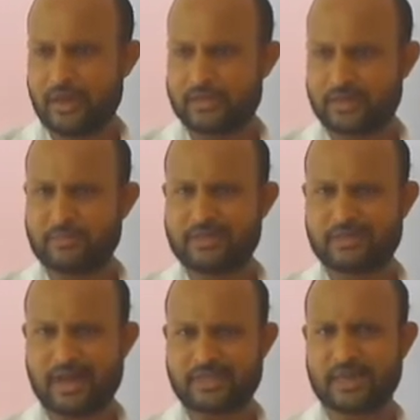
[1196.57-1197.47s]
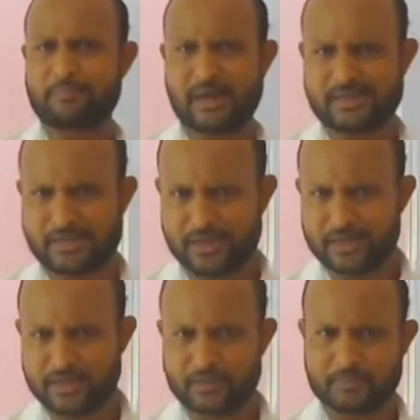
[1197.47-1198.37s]
something a surprise thing,
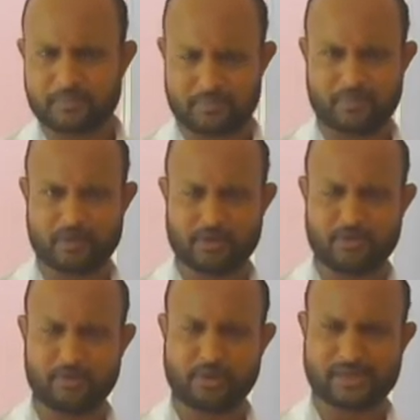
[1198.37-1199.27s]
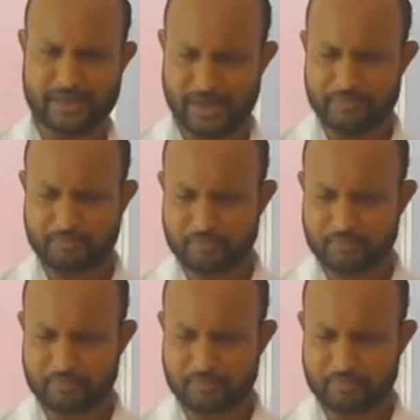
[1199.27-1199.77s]
you can say,